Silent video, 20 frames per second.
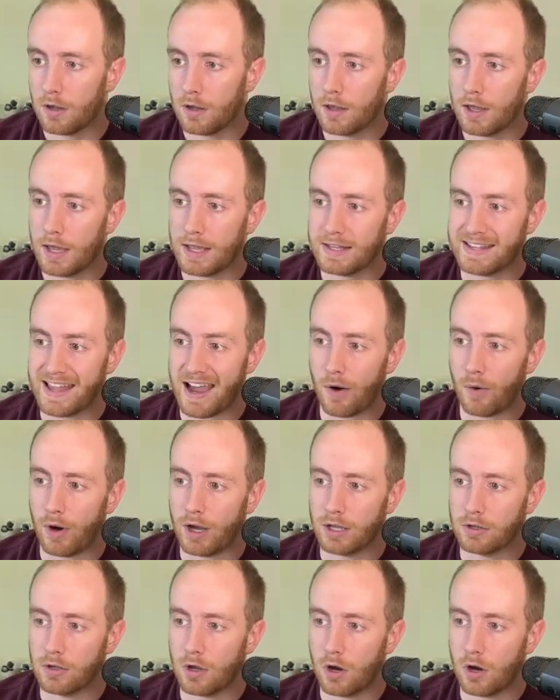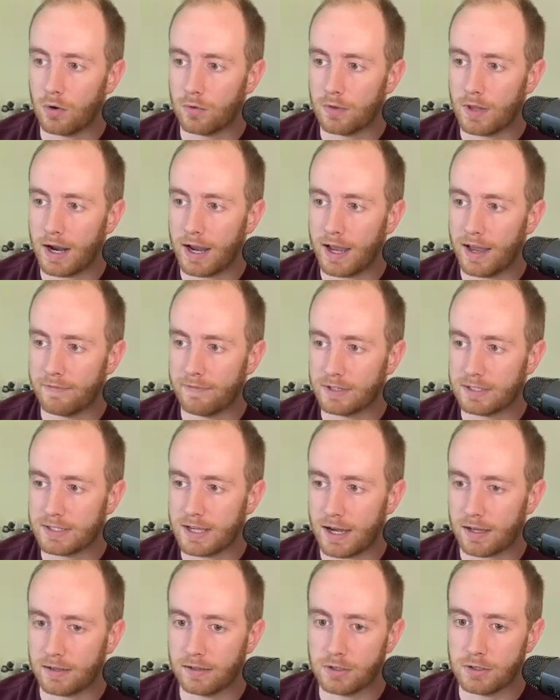And now I know that I have
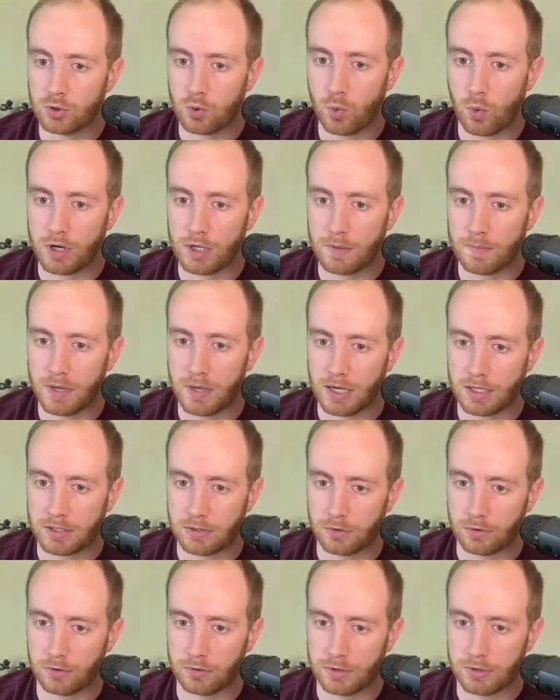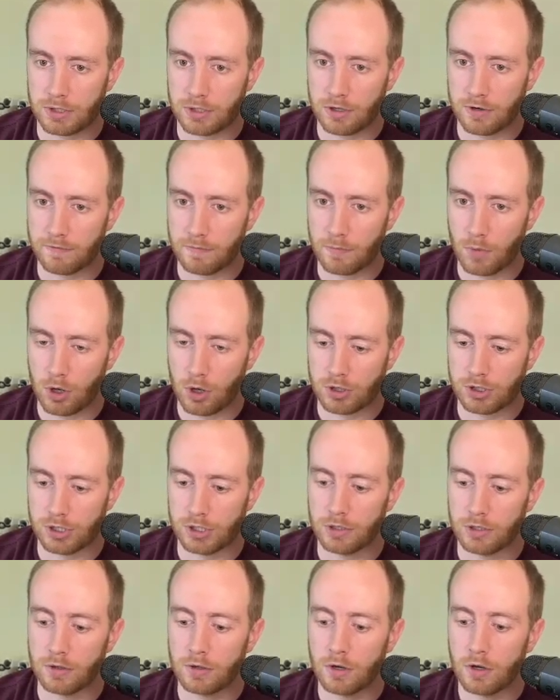exactly twenty pixels of
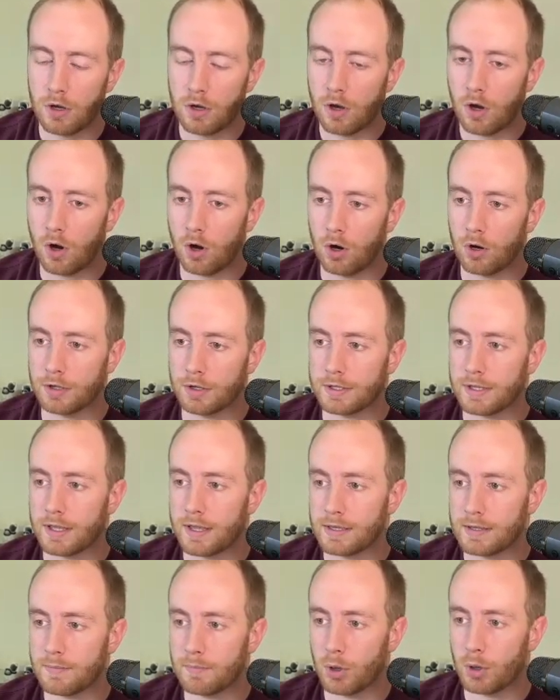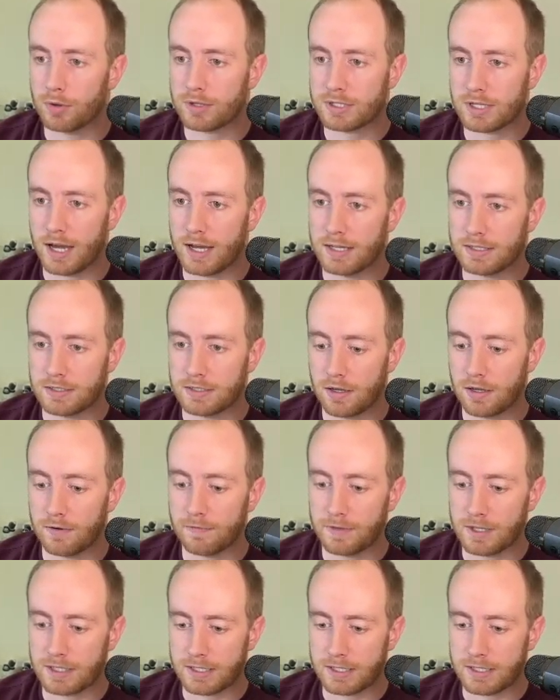margin on both sides of this